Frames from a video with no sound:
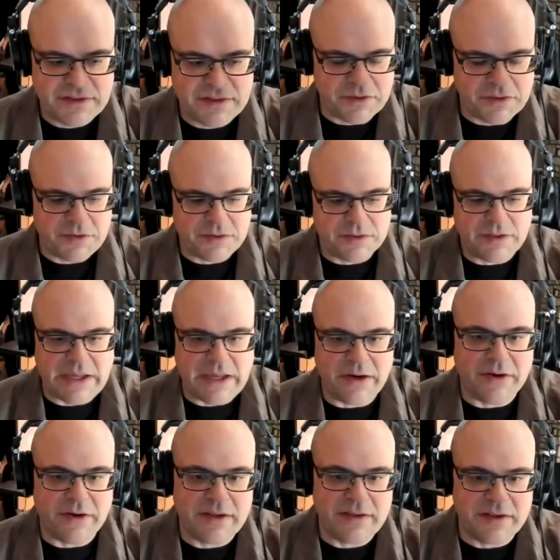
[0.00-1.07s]
a good
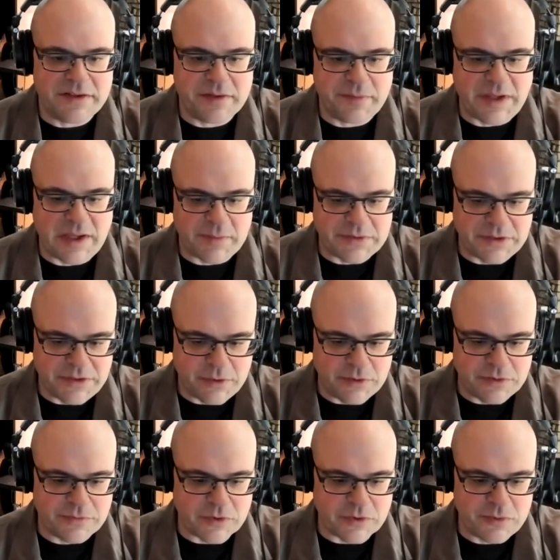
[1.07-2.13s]
layer, I think, to be able to
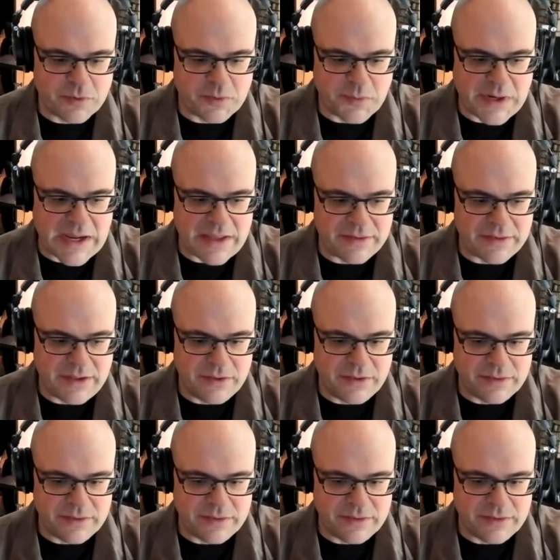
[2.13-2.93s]
use virtual reality